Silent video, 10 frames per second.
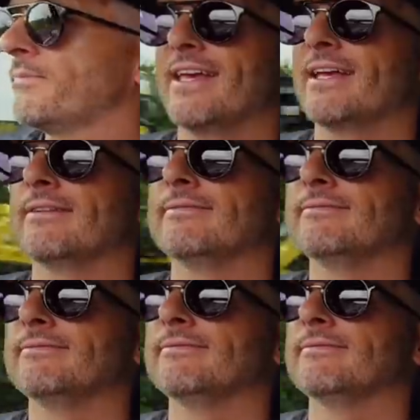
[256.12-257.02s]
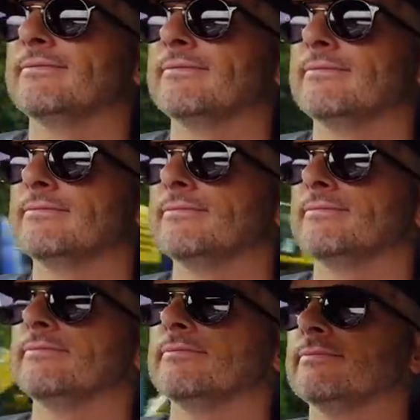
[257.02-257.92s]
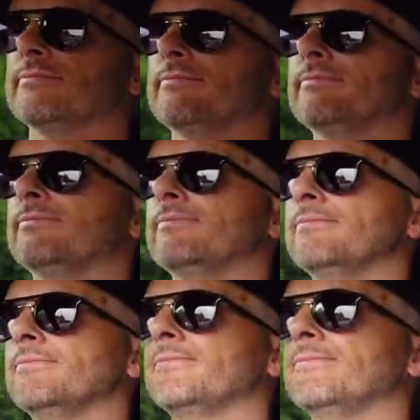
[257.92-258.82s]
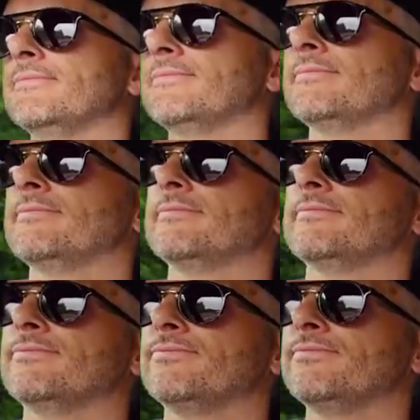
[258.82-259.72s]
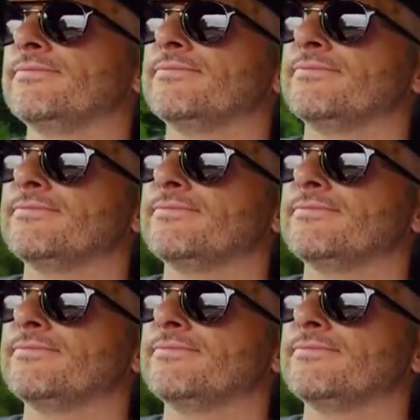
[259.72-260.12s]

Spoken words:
The person shown says nothing.